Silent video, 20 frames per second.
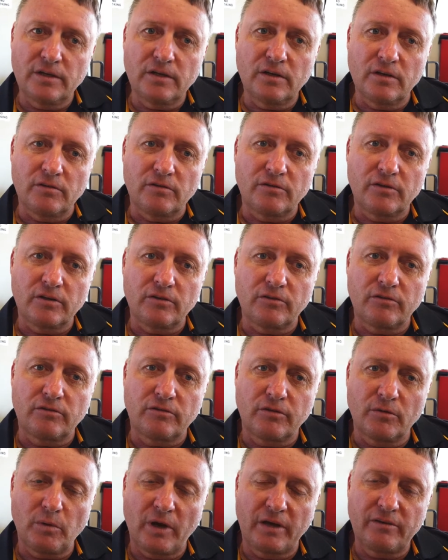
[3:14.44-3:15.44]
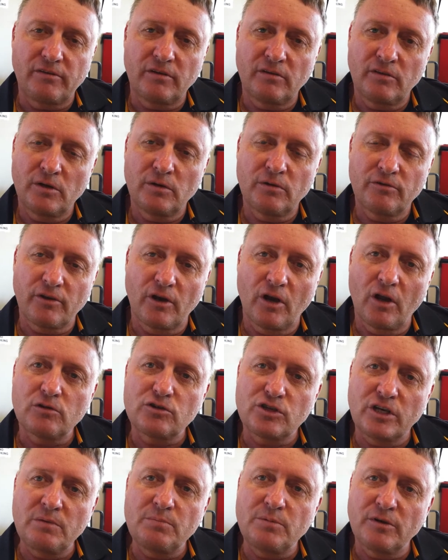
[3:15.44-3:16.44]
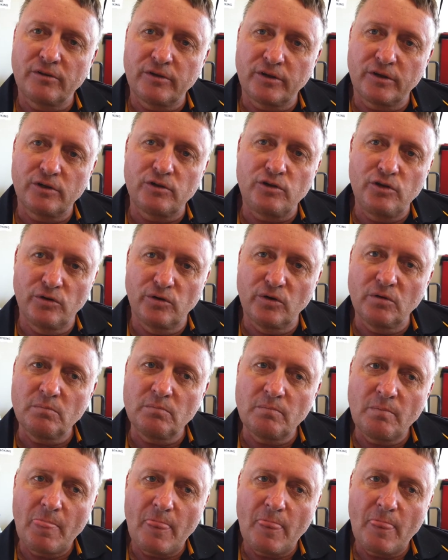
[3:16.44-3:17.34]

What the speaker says: It is. The racing there is a lot cheaper than in Europe,